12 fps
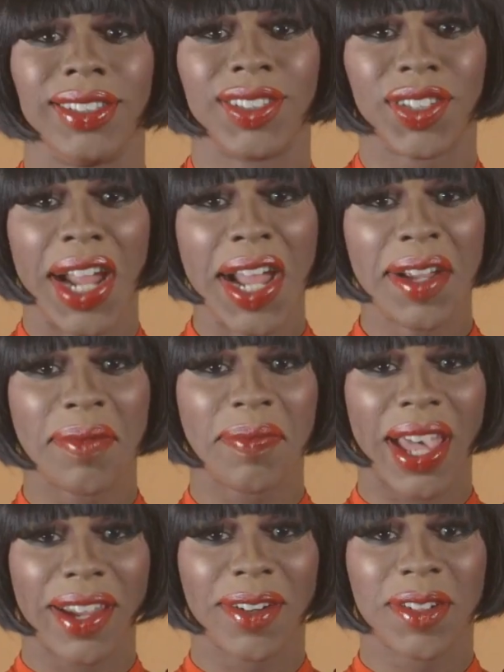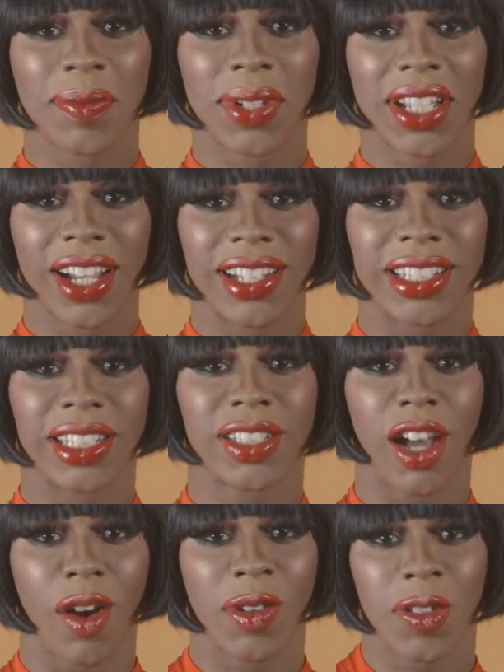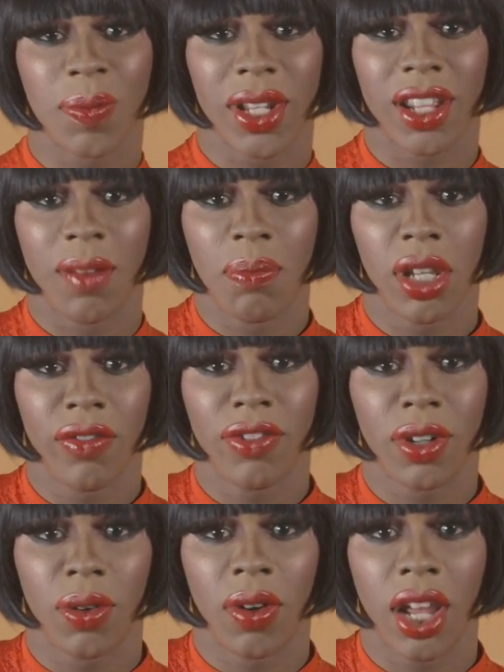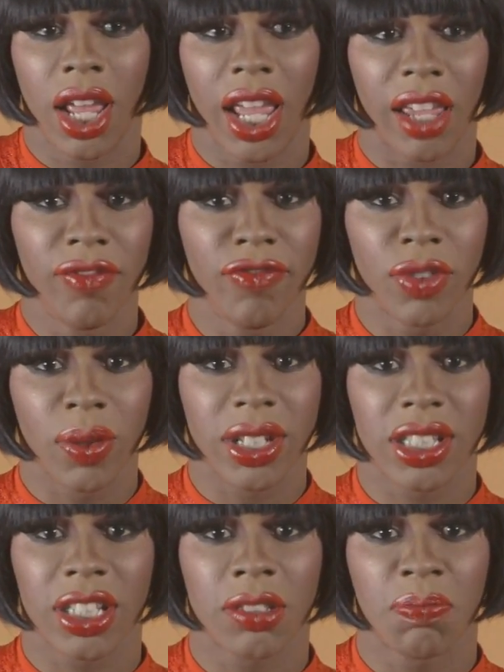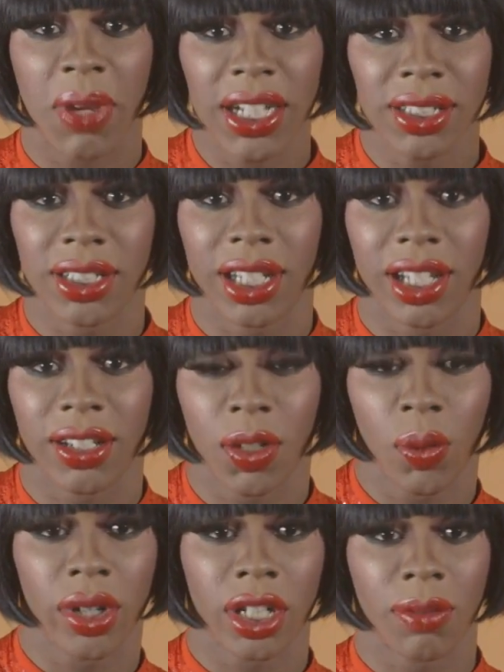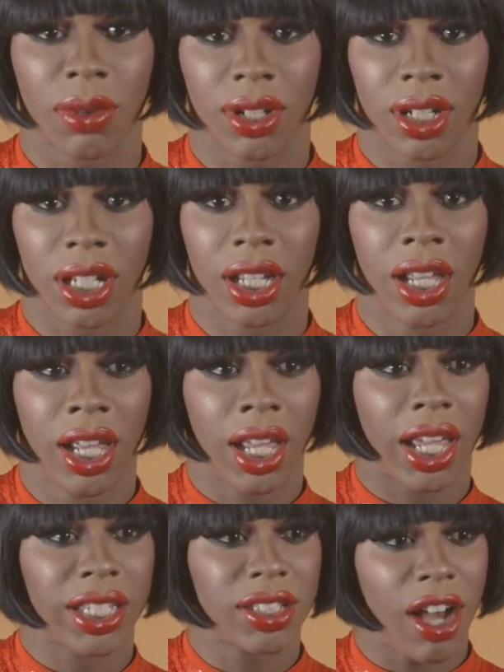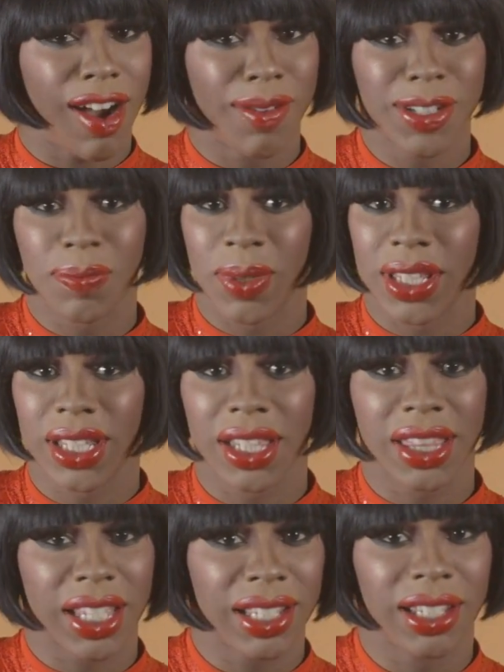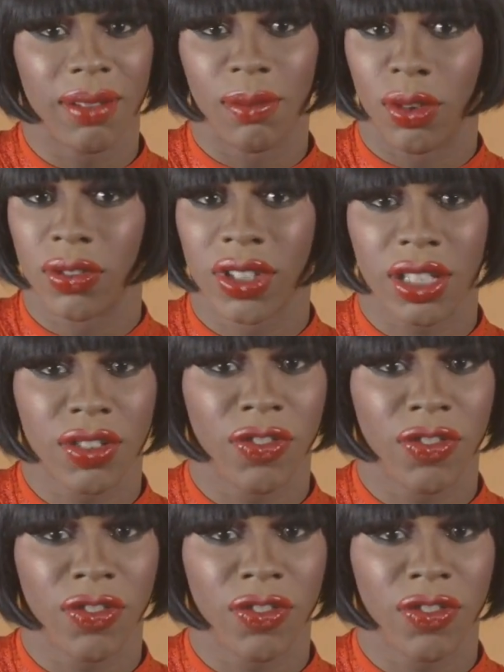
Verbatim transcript: Drag matters because it's always been a pivotal influence, especially in the queer community. It's always been the thing that moves us